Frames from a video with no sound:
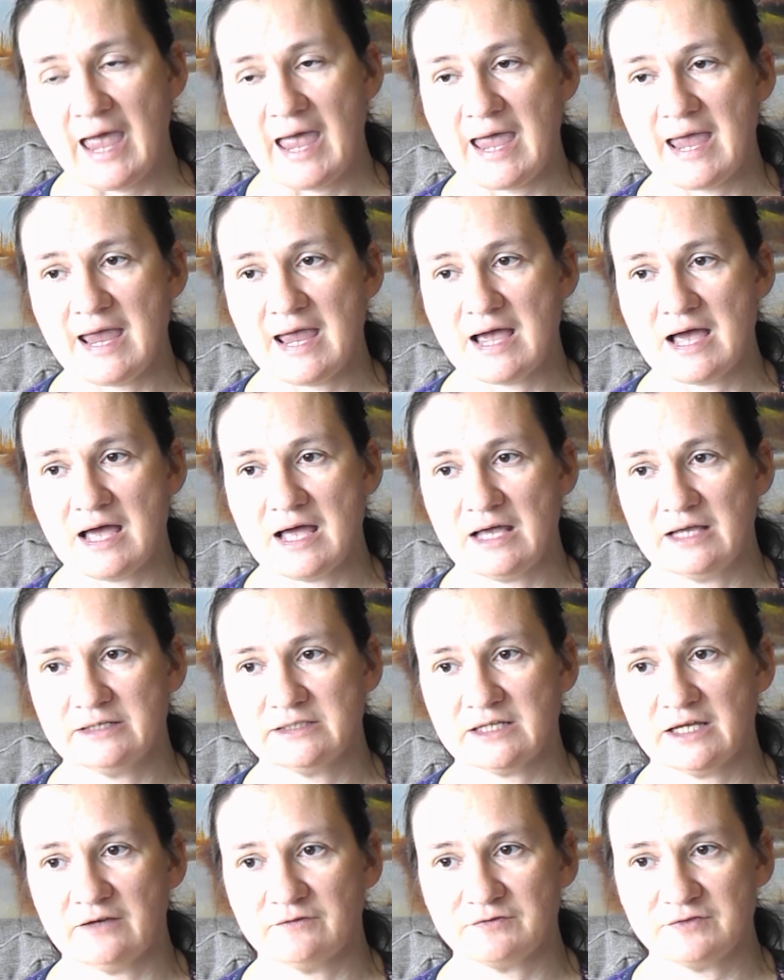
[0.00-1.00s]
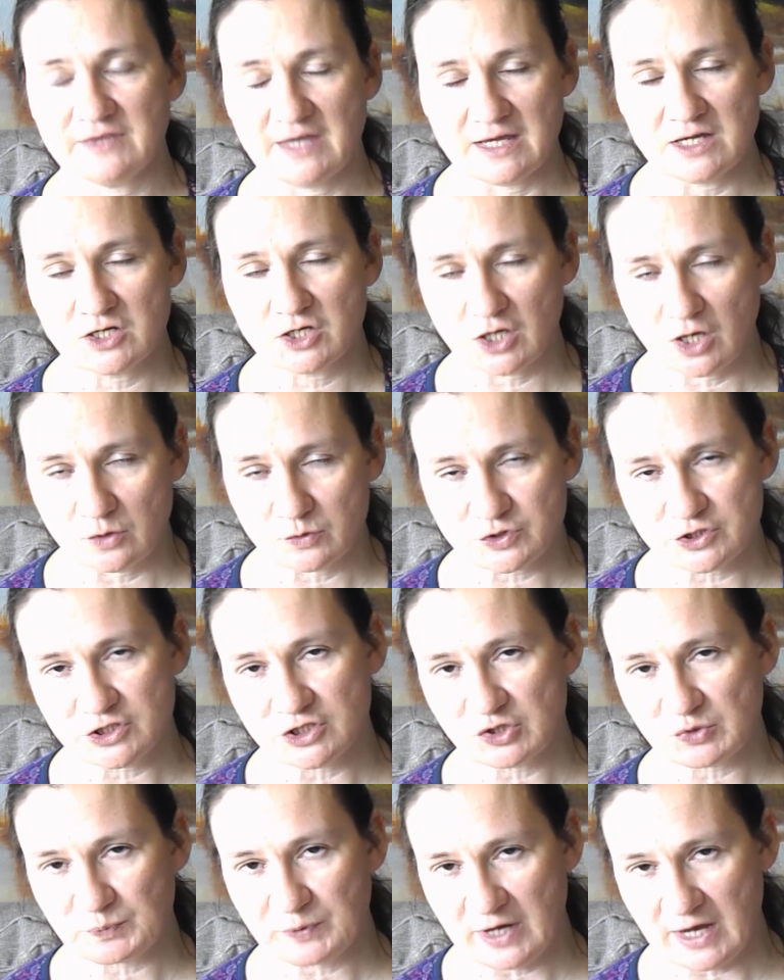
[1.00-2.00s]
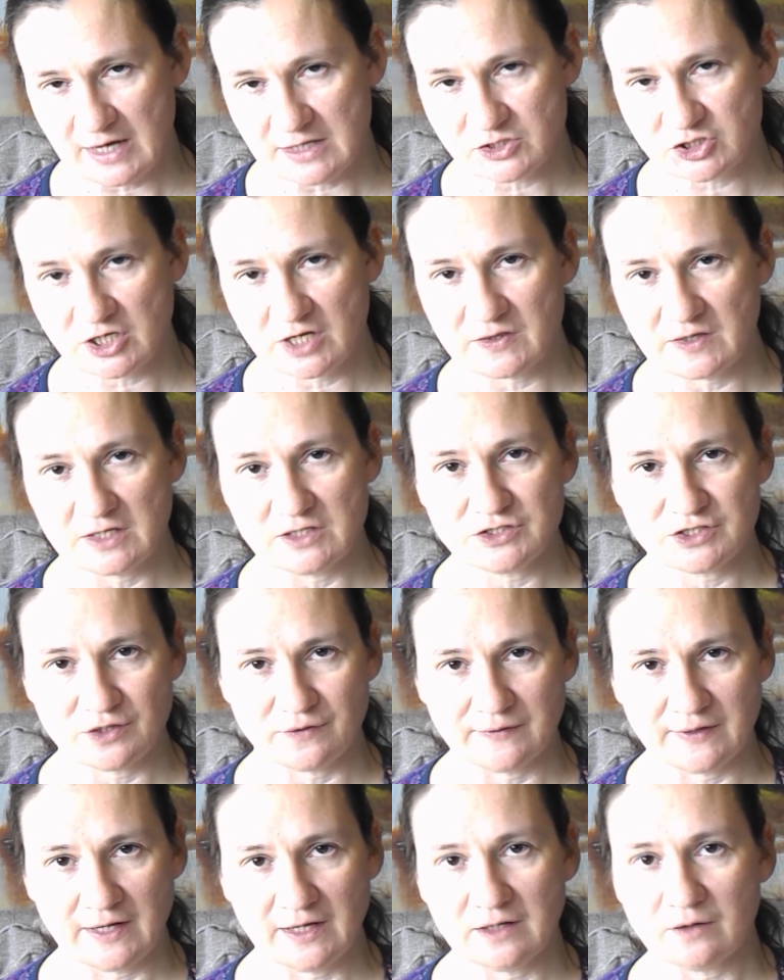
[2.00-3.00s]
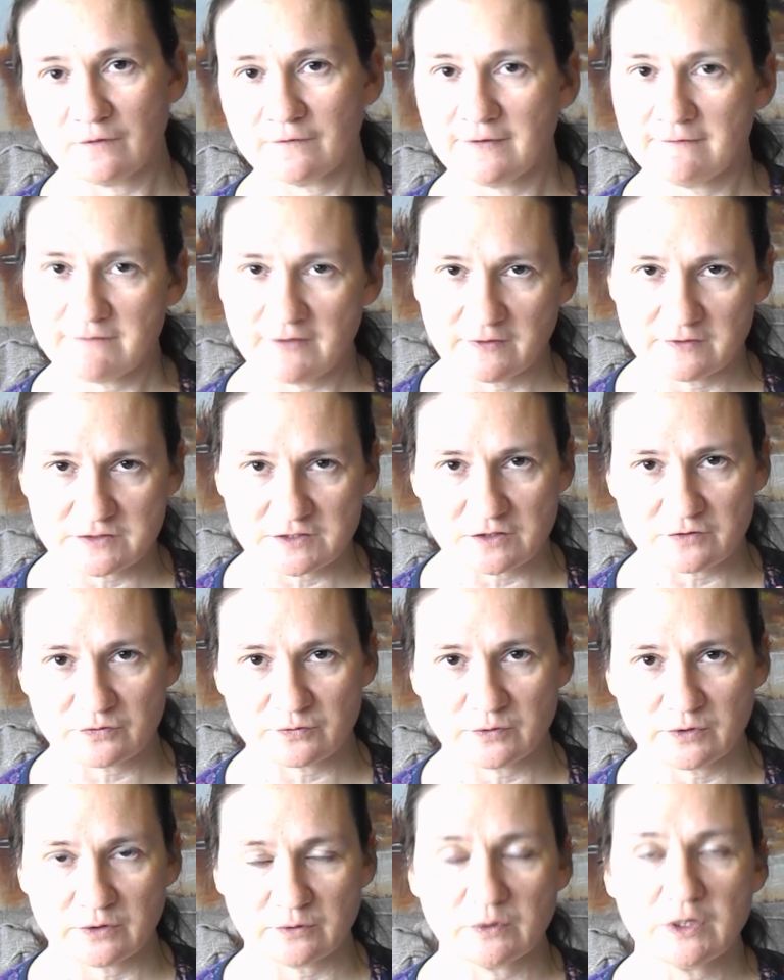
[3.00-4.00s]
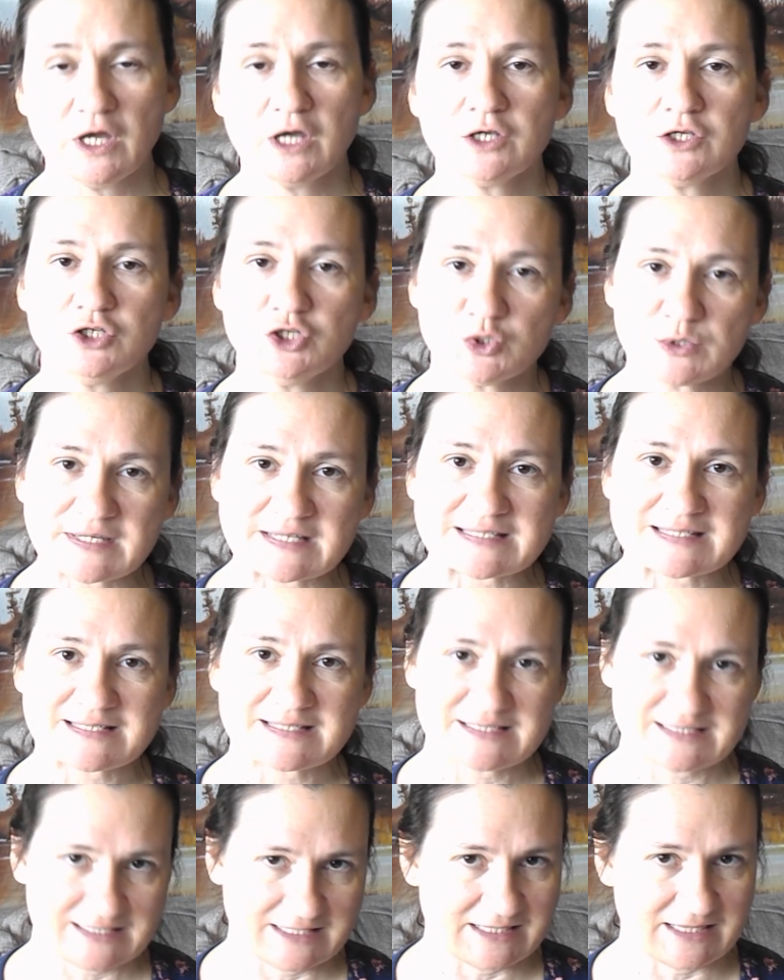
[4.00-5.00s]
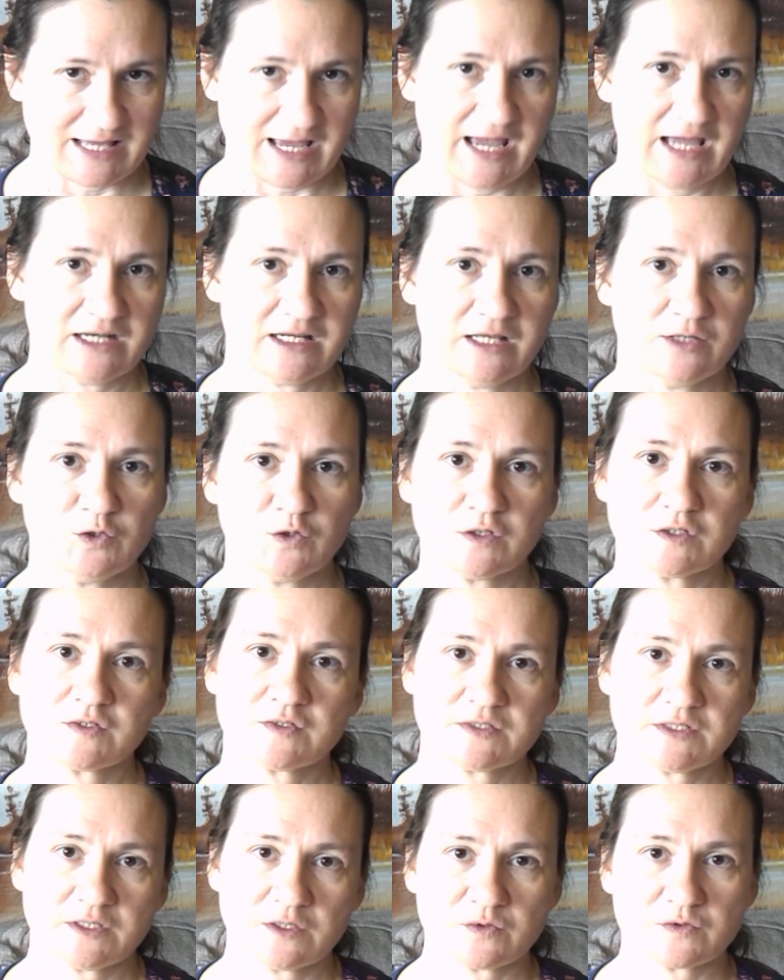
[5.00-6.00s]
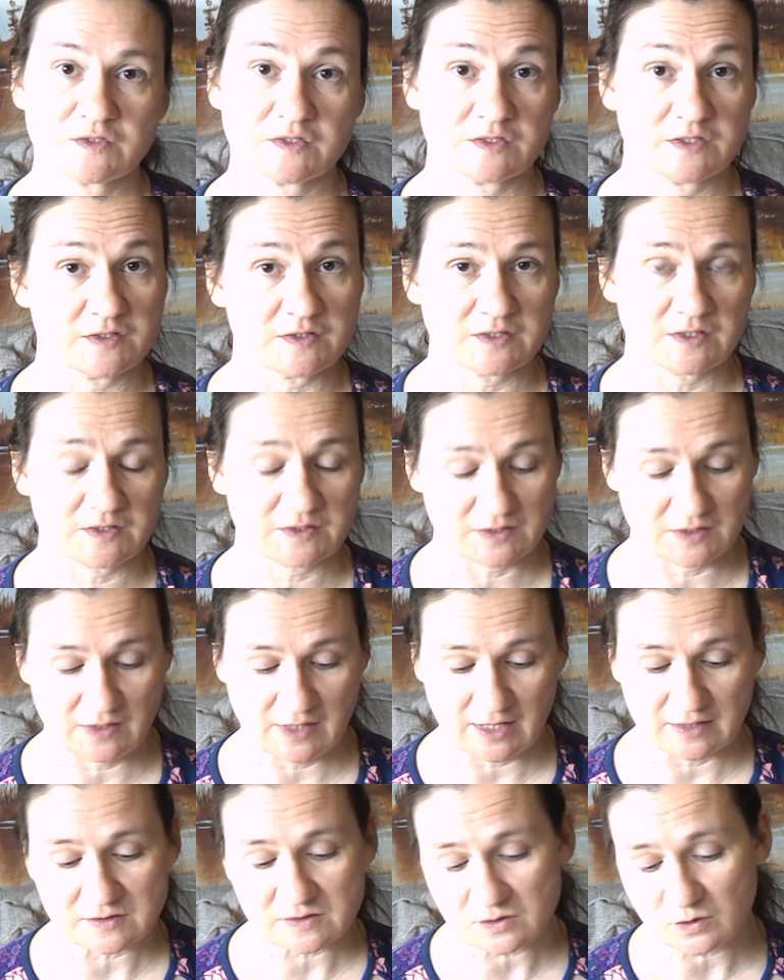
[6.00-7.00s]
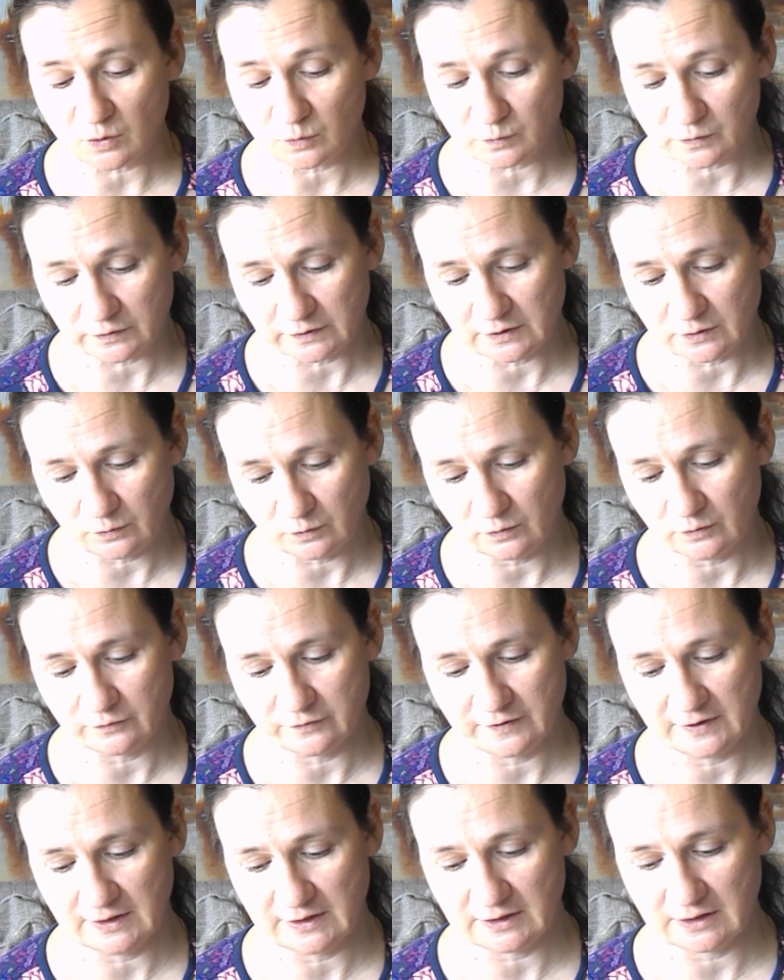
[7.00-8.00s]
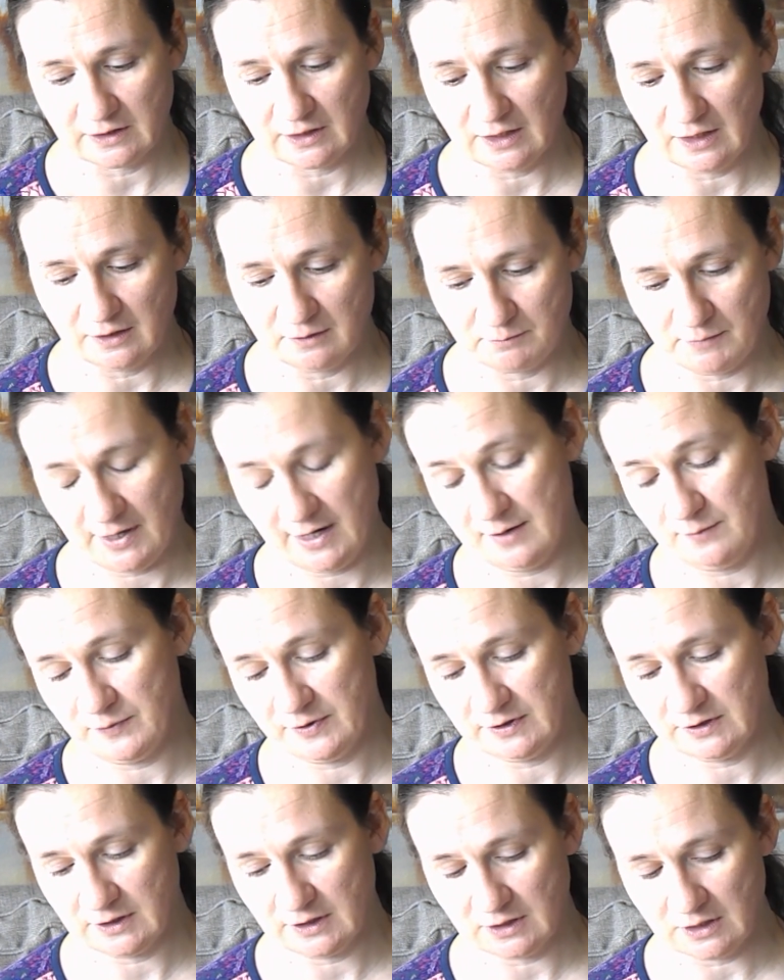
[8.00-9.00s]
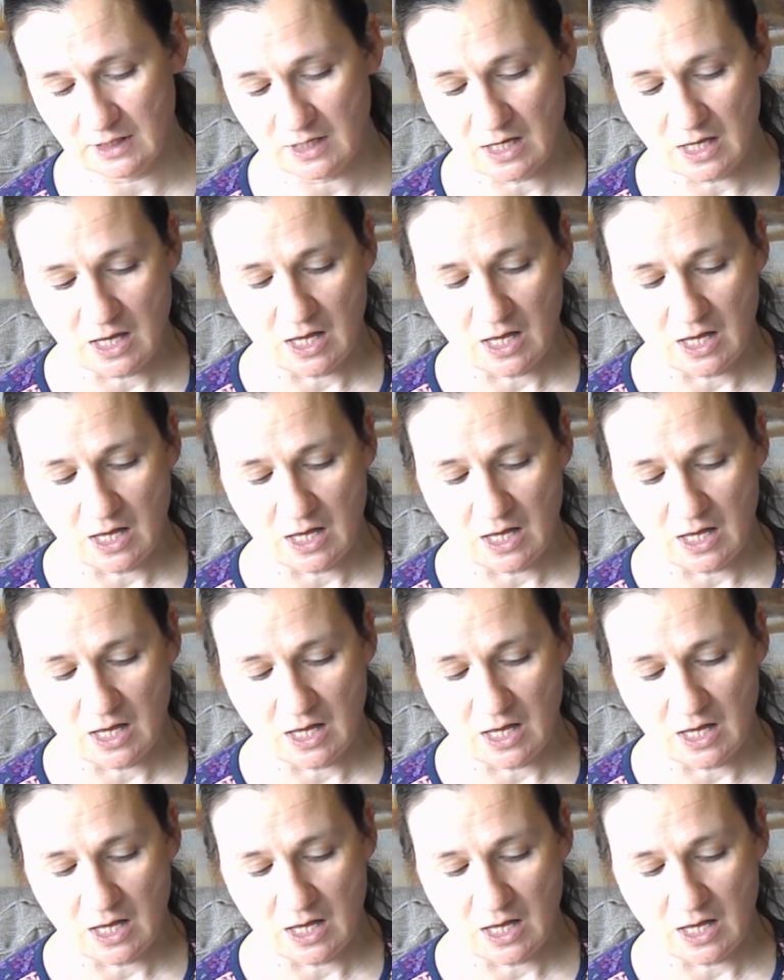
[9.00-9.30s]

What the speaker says: And if they go to your page and they donate or they volunteer through you, you get to see that, and you get to see those statistics, and that's a really cool thing, in my opinion.